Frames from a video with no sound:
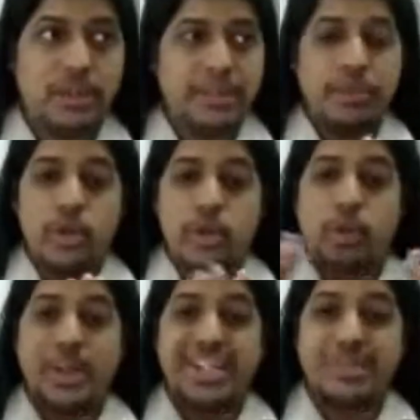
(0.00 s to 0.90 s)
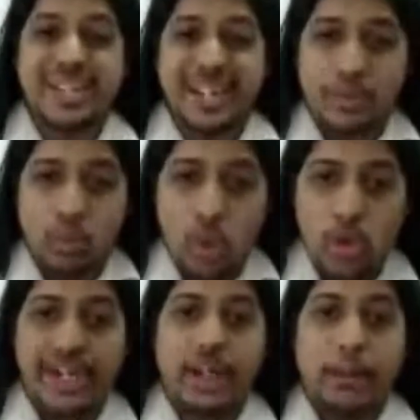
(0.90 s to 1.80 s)
and be able to provide something like
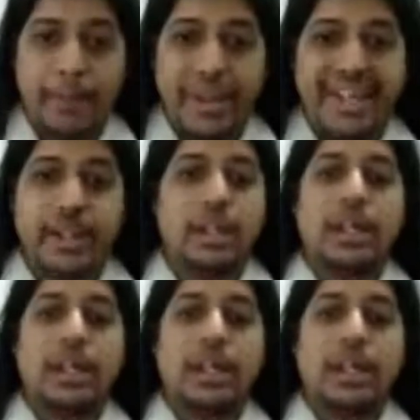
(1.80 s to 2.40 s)
more like a complete